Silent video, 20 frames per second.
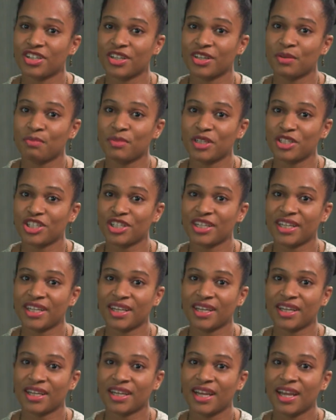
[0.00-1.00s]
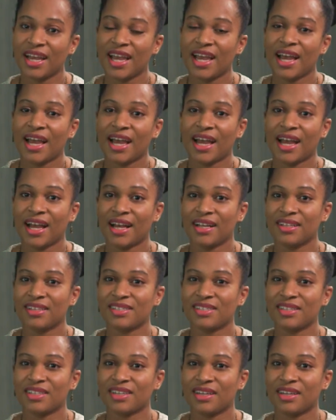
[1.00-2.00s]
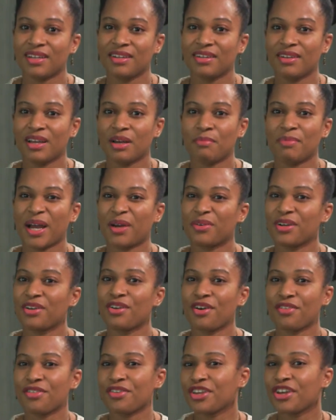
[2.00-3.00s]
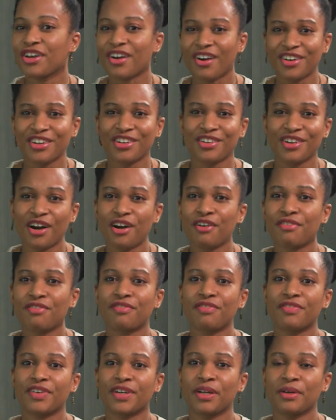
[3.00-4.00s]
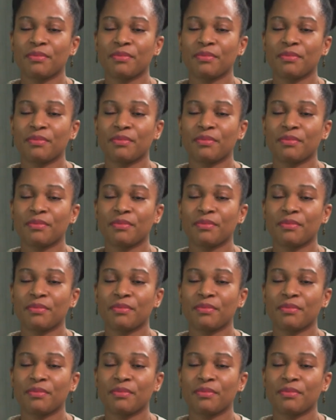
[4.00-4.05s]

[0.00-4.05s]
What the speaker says: and commissioning, and about another year on and off,